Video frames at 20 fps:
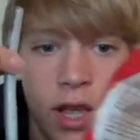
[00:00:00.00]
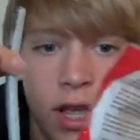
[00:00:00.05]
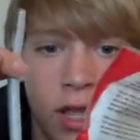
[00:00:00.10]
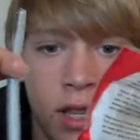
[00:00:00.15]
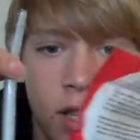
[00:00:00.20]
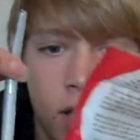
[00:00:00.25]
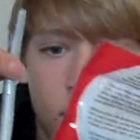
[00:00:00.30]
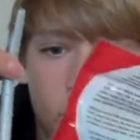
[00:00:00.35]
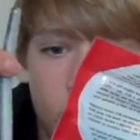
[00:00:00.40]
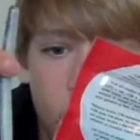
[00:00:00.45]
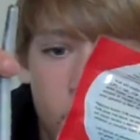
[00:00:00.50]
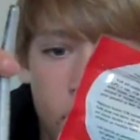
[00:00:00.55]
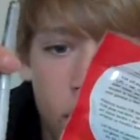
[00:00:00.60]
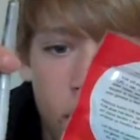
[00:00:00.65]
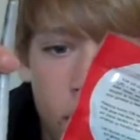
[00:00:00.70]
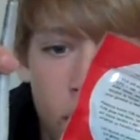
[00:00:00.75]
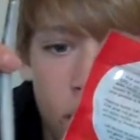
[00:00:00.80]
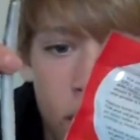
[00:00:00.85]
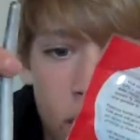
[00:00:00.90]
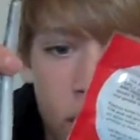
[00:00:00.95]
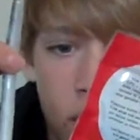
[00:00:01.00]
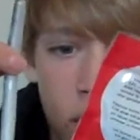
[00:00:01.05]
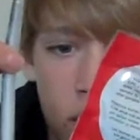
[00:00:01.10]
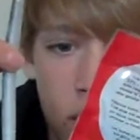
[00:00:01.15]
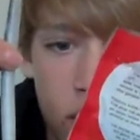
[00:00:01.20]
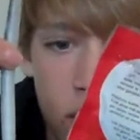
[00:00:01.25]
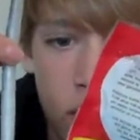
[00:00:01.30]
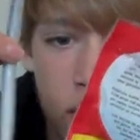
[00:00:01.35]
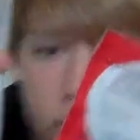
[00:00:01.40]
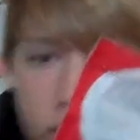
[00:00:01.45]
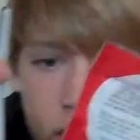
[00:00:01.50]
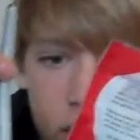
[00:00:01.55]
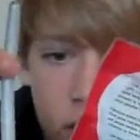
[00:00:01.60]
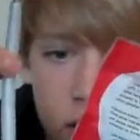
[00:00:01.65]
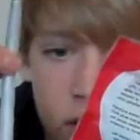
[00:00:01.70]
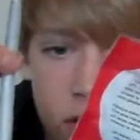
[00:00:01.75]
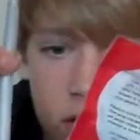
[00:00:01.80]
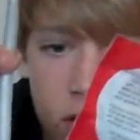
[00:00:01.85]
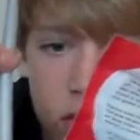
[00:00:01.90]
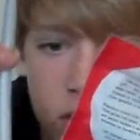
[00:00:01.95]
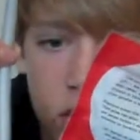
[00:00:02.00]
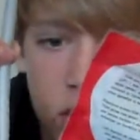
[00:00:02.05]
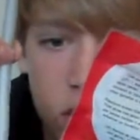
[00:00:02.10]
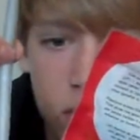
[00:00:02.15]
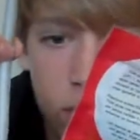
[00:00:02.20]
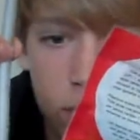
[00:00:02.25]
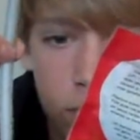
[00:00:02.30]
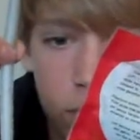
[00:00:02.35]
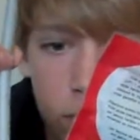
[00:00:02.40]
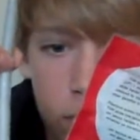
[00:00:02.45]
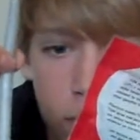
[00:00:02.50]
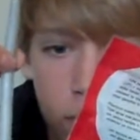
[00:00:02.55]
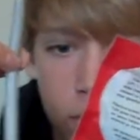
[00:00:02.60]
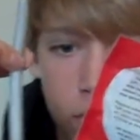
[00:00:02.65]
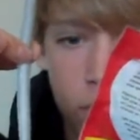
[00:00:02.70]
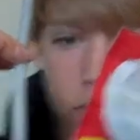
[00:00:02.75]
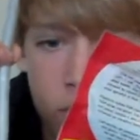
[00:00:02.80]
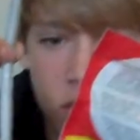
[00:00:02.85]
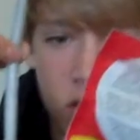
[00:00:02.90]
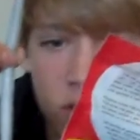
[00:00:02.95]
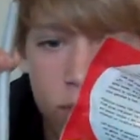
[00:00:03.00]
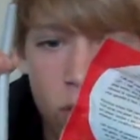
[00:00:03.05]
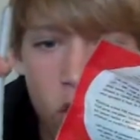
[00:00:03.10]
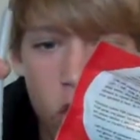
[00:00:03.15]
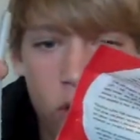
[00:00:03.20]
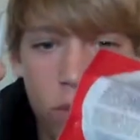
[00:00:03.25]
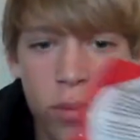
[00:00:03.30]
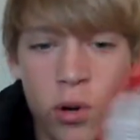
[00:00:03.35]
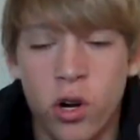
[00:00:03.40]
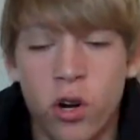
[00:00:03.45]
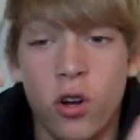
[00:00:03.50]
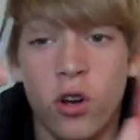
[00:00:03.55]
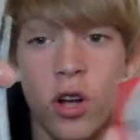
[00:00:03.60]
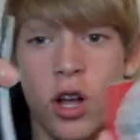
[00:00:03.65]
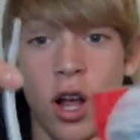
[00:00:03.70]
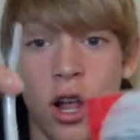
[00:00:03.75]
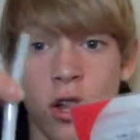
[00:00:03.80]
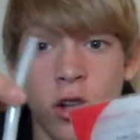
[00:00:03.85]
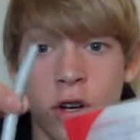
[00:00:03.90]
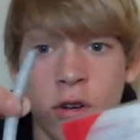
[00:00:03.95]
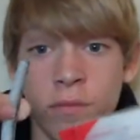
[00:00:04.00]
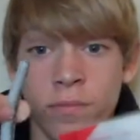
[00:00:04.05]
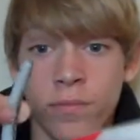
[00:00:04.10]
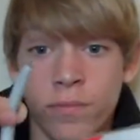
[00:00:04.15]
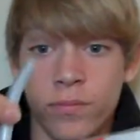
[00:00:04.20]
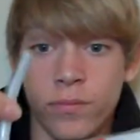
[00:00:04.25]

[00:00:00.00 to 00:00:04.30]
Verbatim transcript: in the smoke pearl color.